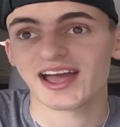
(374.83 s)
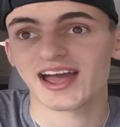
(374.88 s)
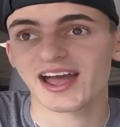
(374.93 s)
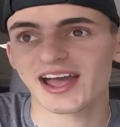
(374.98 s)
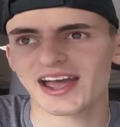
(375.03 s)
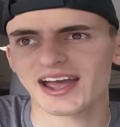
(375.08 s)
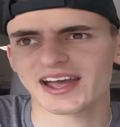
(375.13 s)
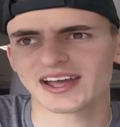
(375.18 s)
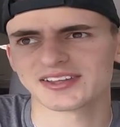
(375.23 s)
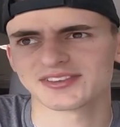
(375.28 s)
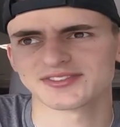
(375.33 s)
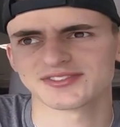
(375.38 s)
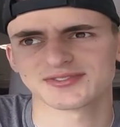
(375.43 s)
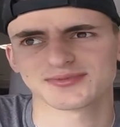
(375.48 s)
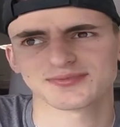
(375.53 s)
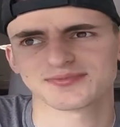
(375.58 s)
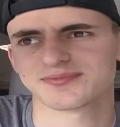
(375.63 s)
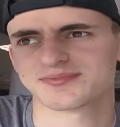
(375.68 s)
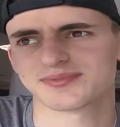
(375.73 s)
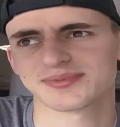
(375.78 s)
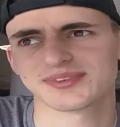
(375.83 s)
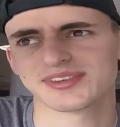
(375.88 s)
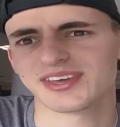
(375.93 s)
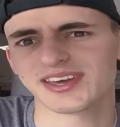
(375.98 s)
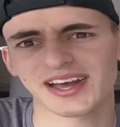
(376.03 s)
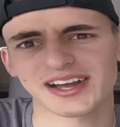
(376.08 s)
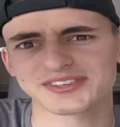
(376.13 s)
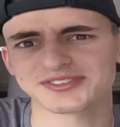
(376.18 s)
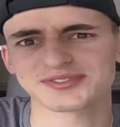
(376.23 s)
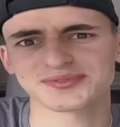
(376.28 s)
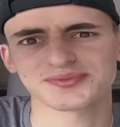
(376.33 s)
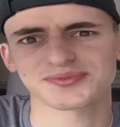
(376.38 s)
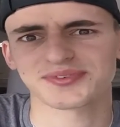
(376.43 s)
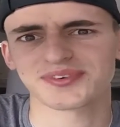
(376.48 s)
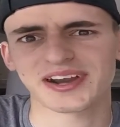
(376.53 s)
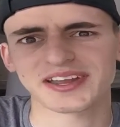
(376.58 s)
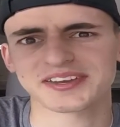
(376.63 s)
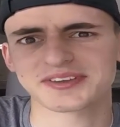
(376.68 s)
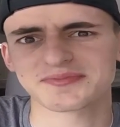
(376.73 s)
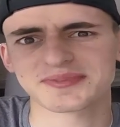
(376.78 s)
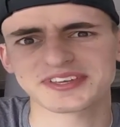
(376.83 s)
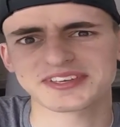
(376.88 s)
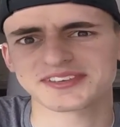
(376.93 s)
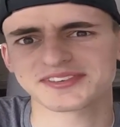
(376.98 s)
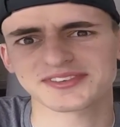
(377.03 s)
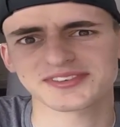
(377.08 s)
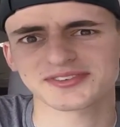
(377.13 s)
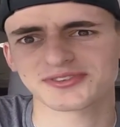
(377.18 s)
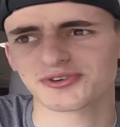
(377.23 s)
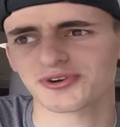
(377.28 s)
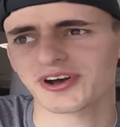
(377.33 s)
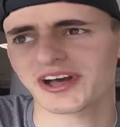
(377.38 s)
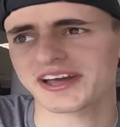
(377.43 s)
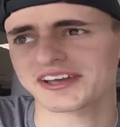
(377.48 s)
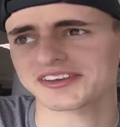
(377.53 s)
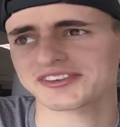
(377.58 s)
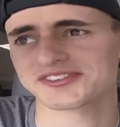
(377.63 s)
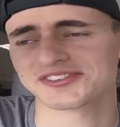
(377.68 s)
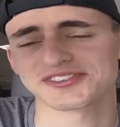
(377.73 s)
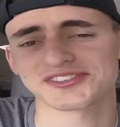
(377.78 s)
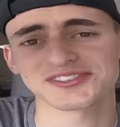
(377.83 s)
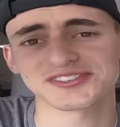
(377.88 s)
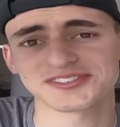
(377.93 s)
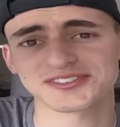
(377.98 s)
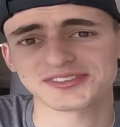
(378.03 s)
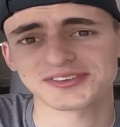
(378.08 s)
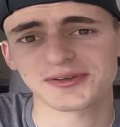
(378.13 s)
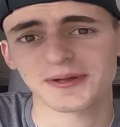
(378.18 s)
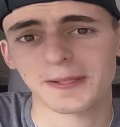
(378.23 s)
and yeah, I just randomly got anxious.